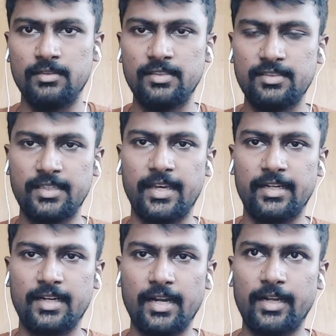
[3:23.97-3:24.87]
This can
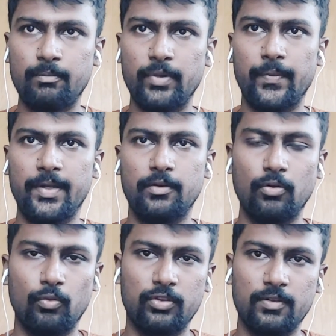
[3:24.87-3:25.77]
connect between
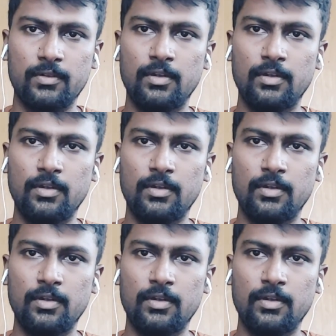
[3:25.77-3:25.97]
growth.